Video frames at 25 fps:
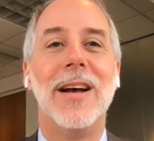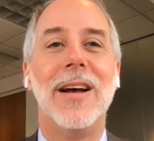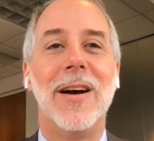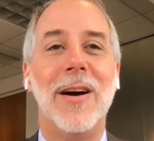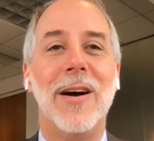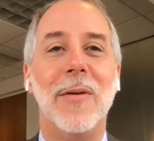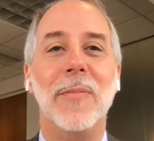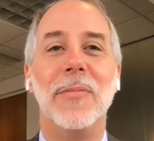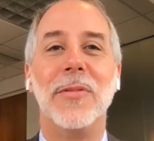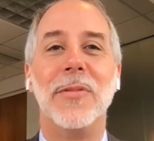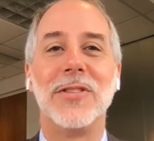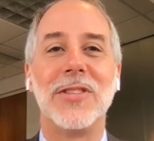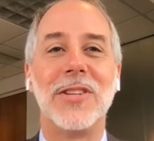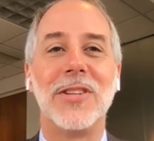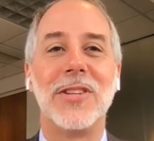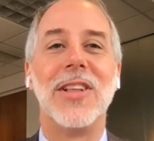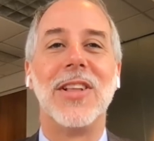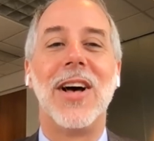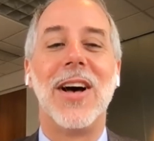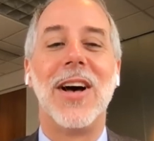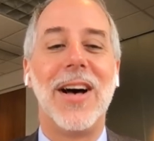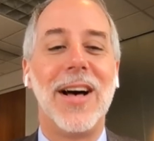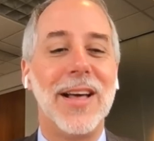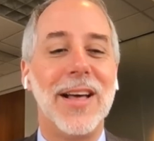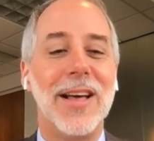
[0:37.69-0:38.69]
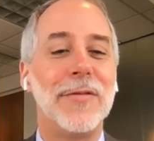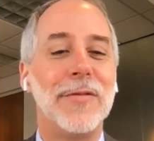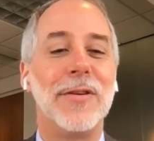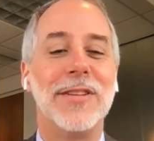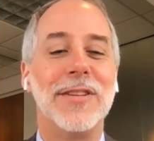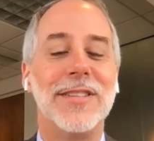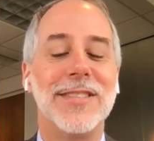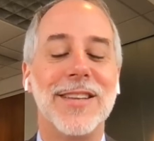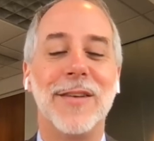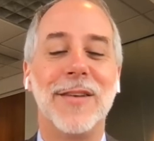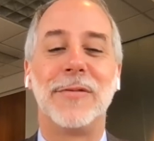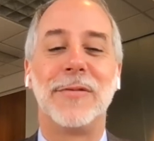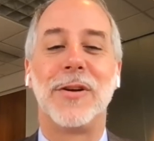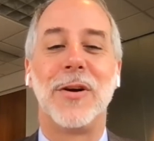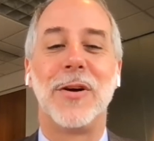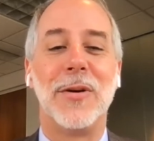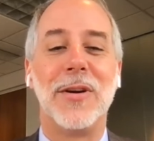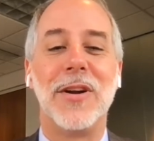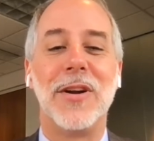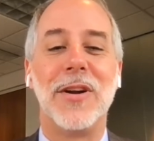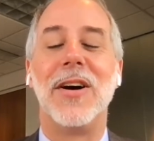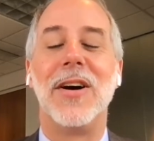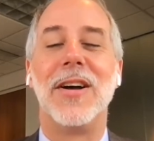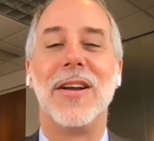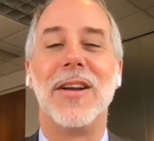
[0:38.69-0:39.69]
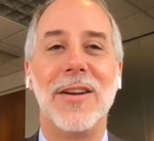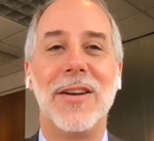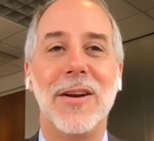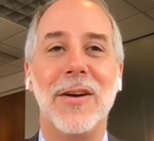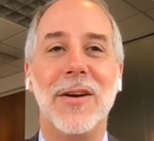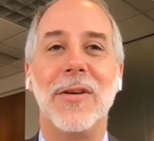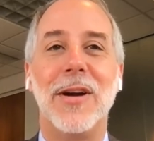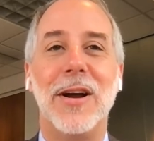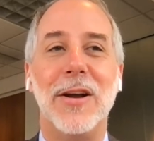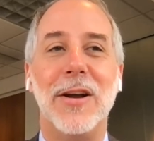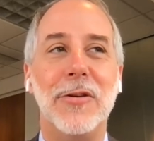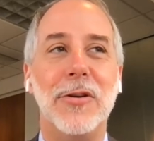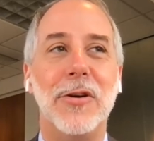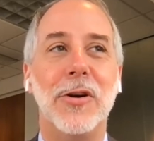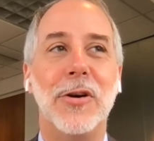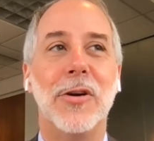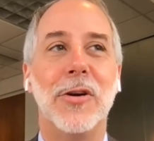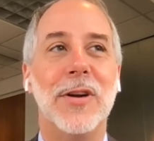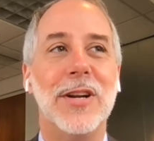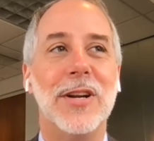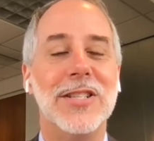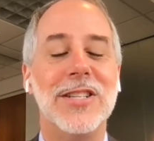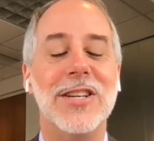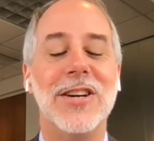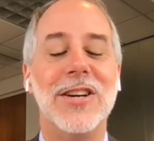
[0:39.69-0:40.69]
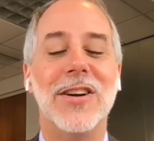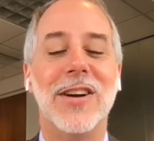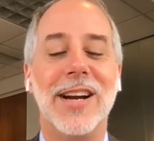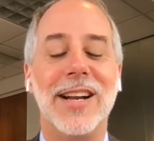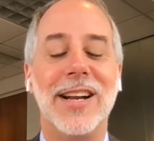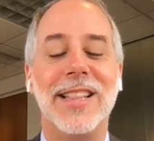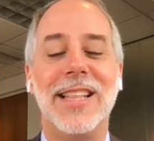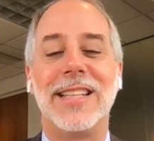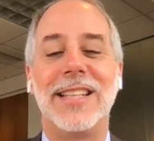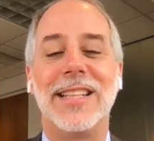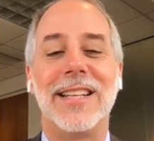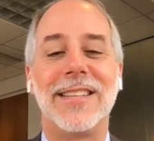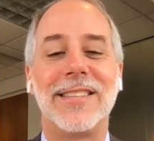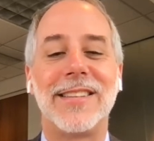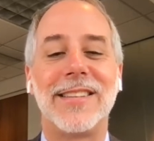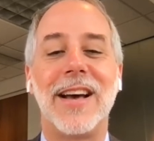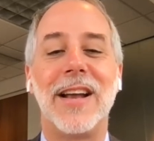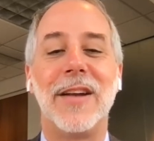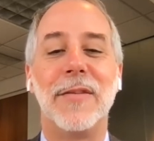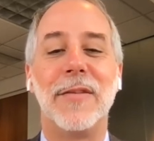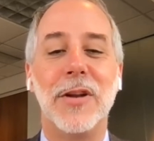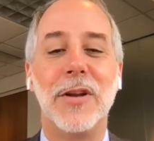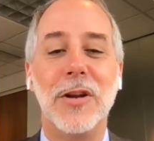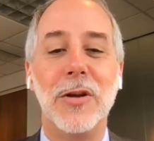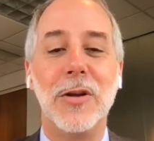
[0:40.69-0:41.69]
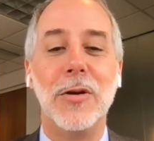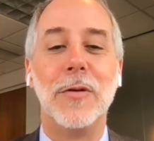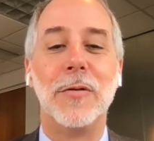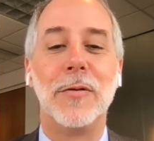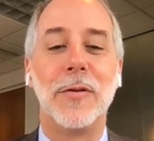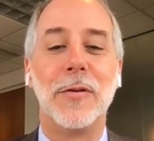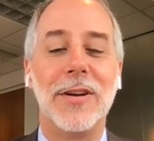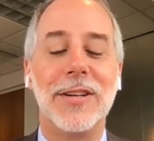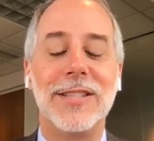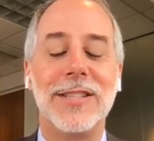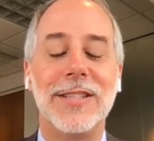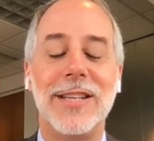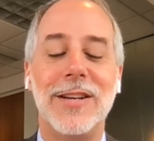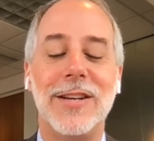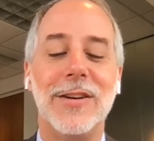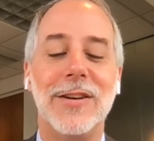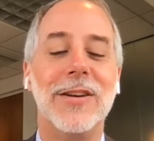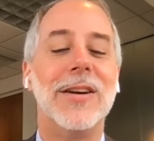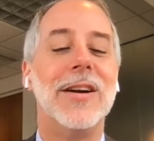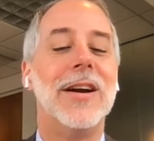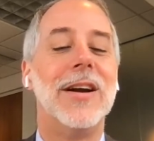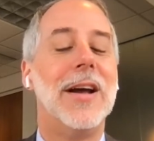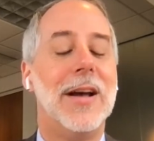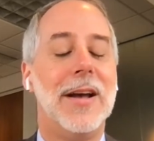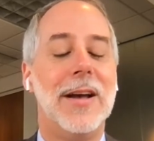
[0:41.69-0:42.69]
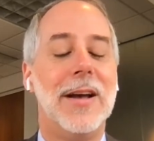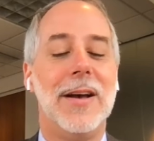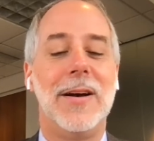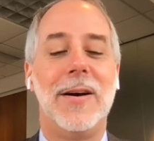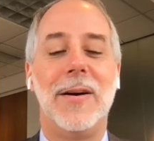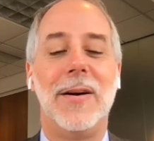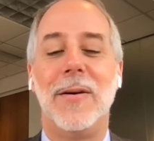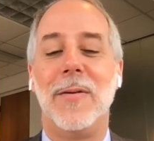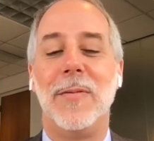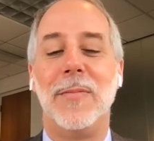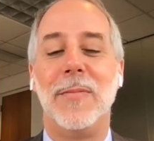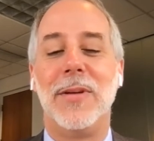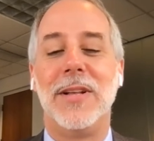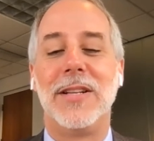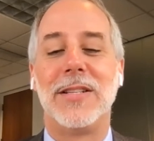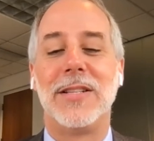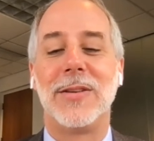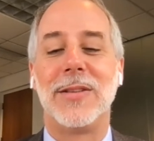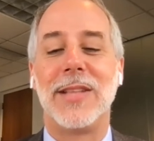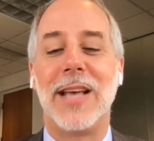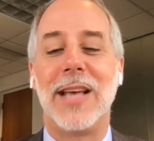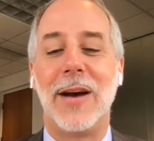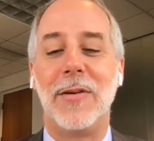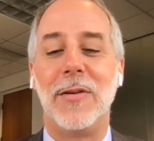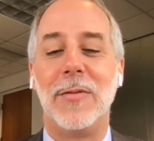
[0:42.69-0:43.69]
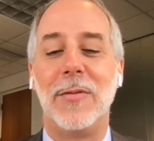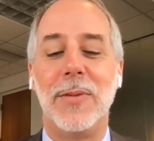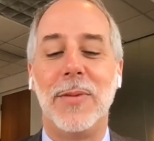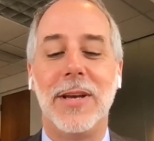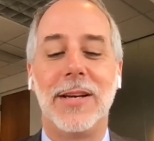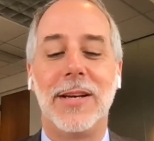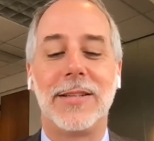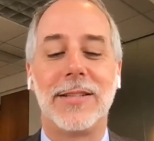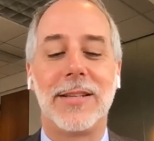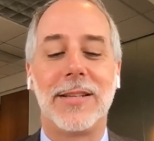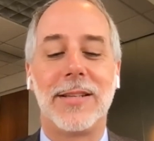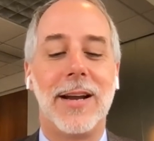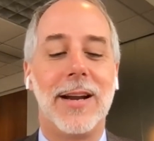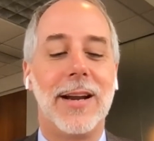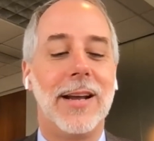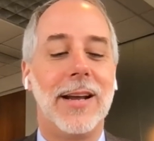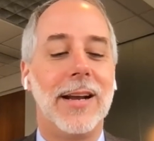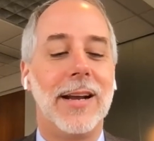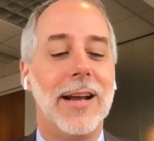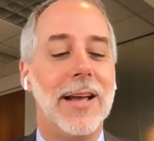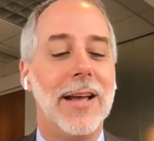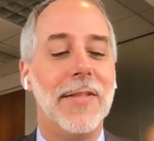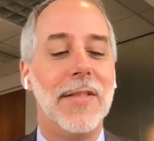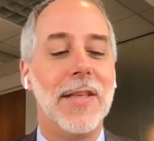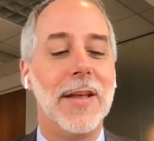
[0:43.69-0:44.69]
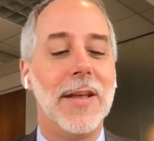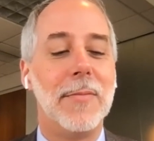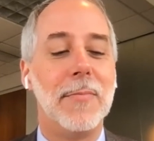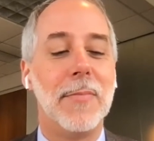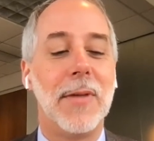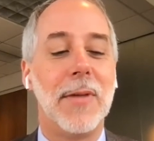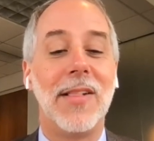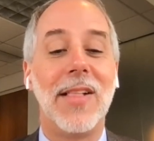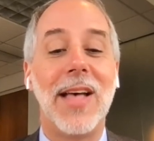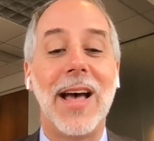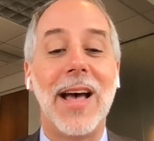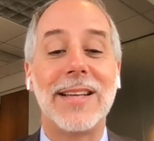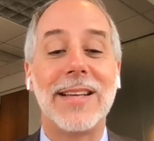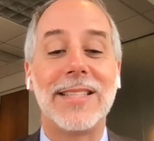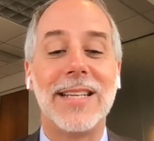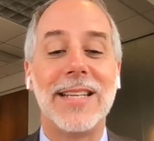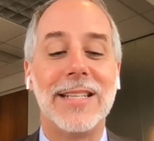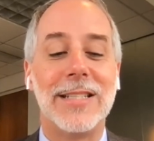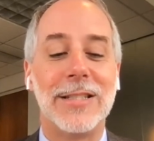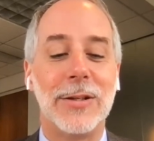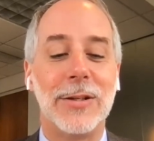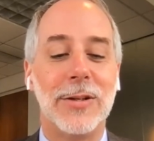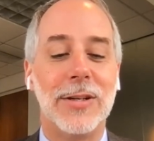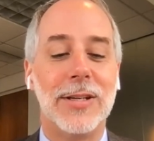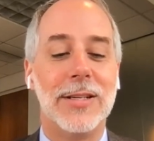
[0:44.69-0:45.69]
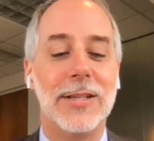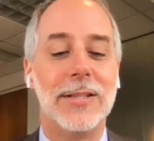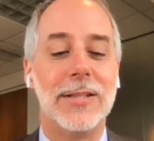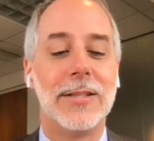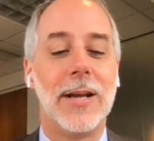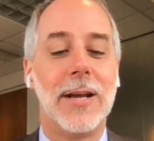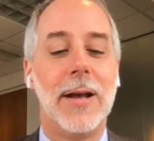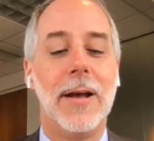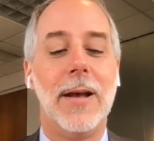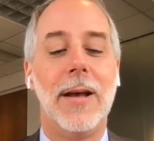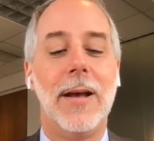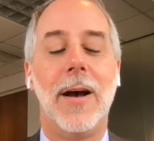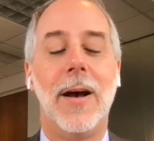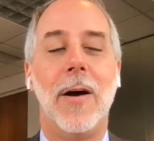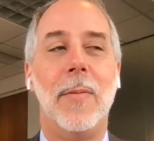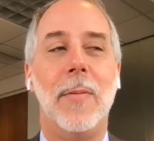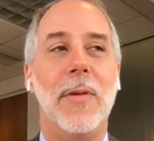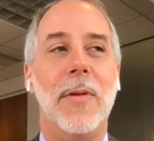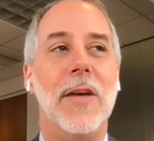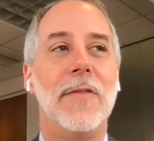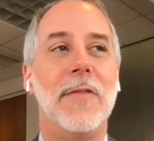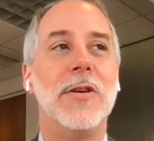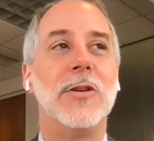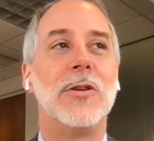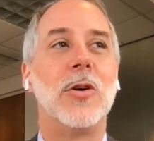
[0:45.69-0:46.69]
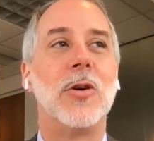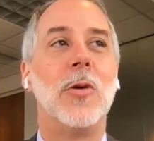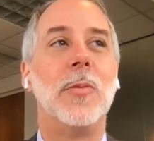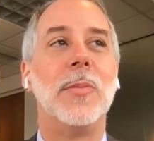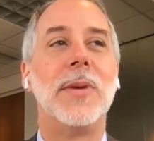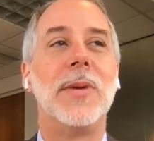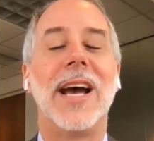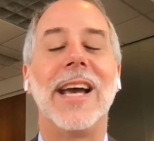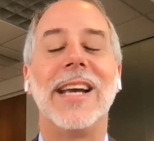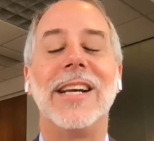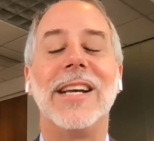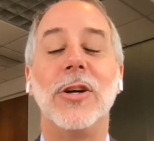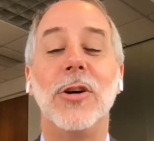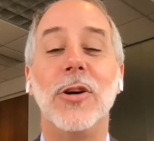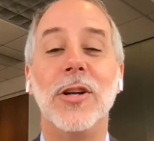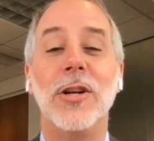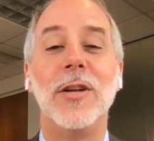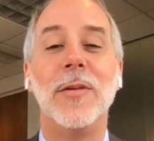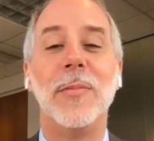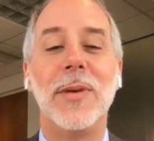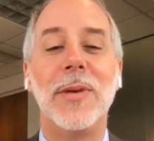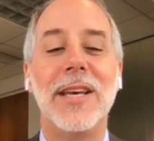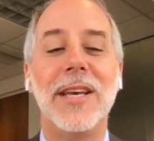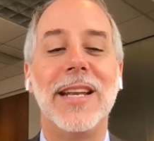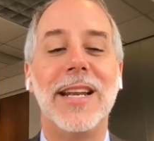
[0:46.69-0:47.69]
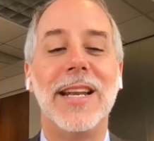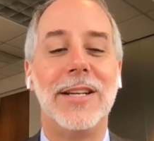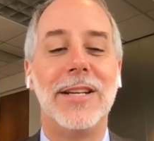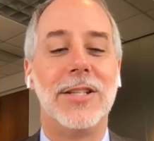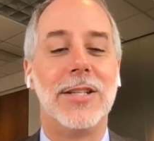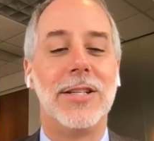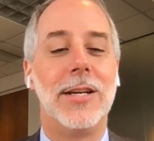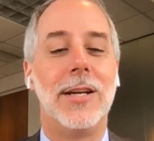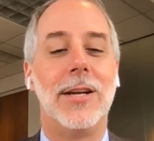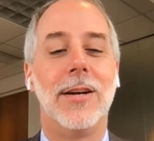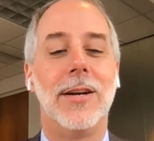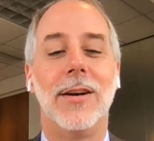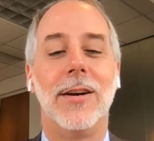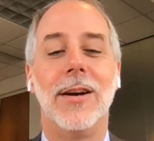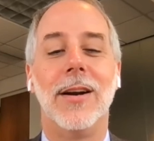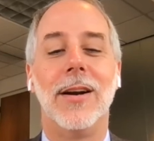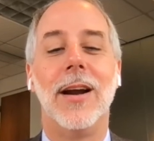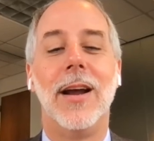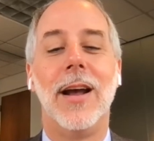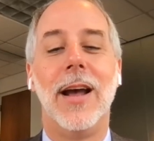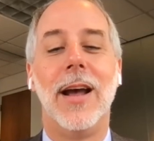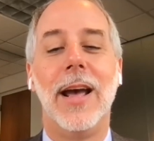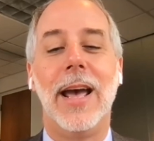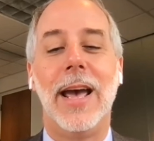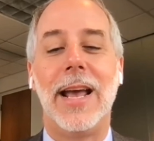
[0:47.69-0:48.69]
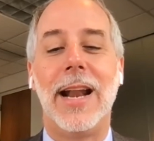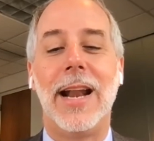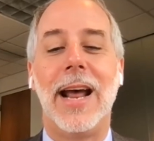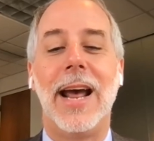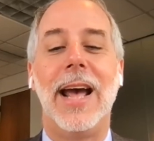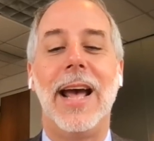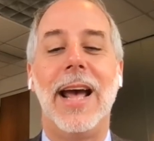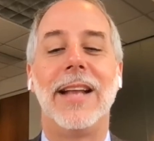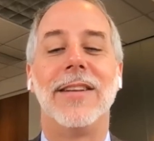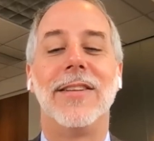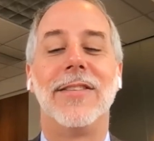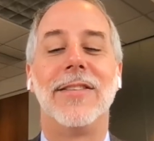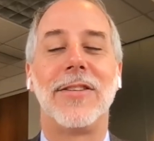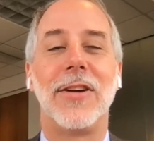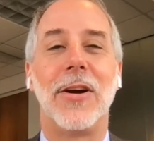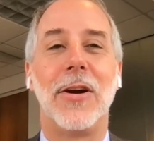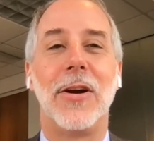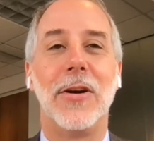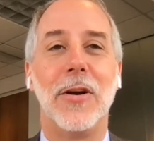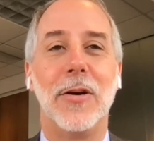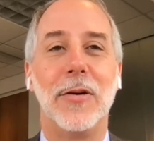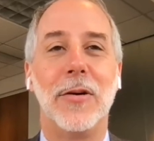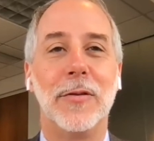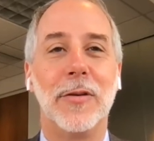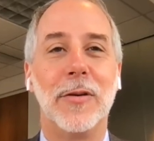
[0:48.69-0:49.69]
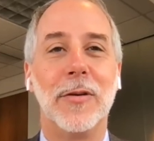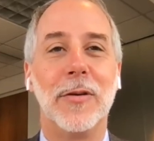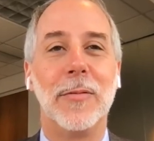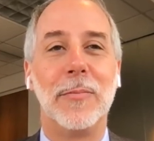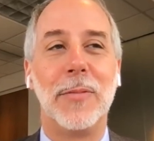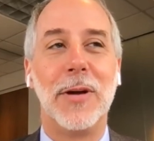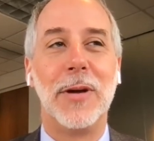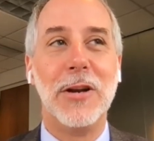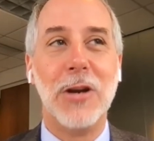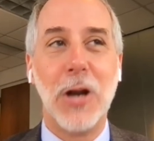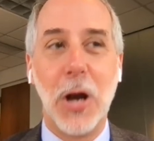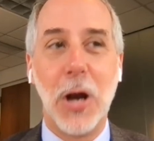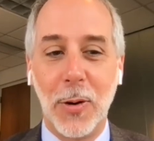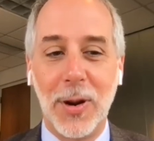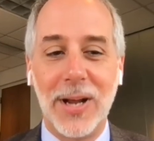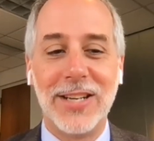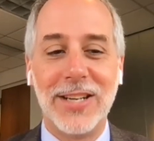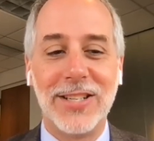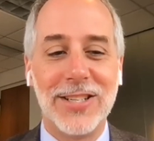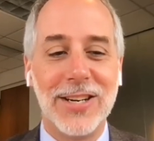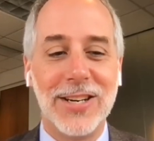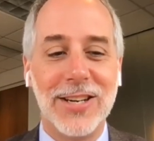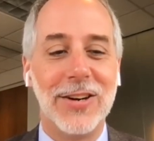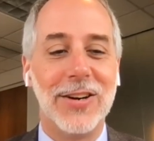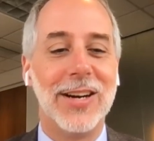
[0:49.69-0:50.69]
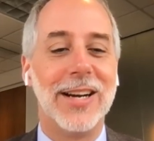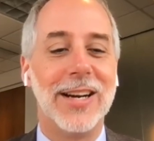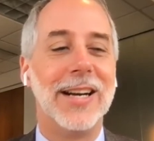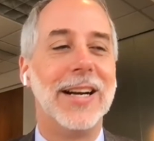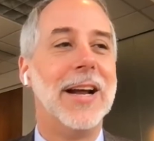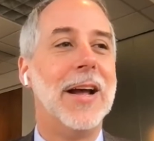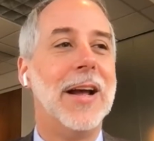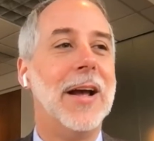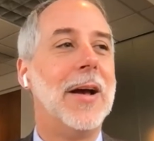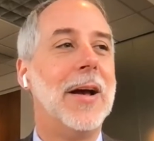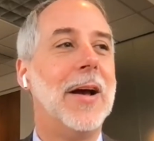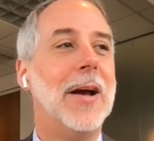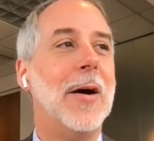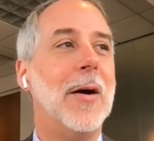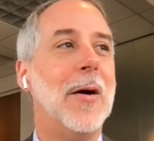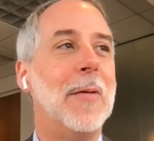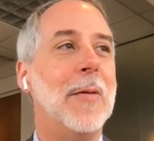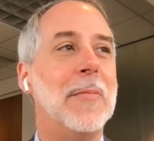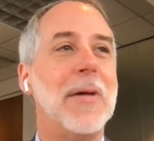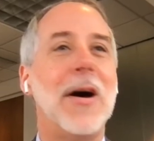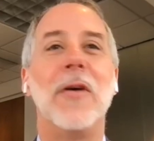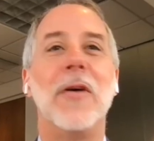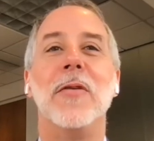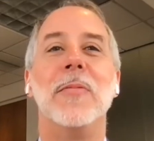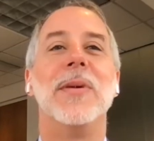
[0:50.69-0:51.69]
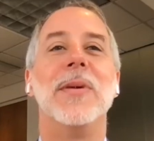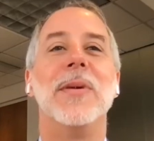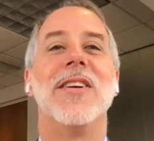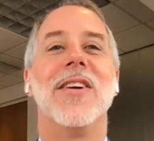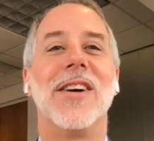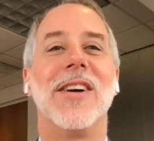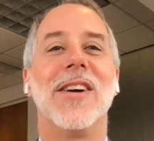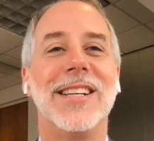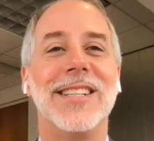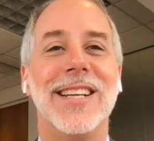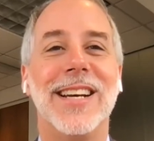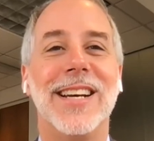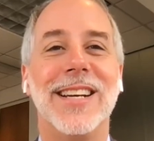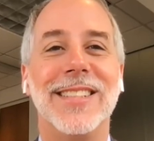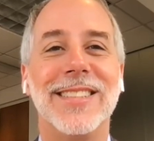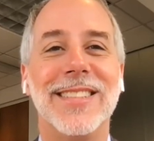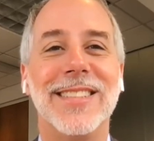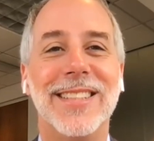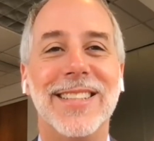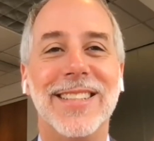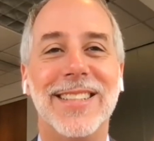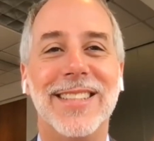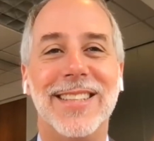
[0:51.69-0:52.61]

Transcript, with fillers: Um, there's a lot of fun stuff going on around neuroengineering. I think that's kind of a new frontier. Um, and so that would be exciting. And then my last answer is um, if you told me I couldn't be an engineer and I had to start over, but no engineering, um, I would be an architect.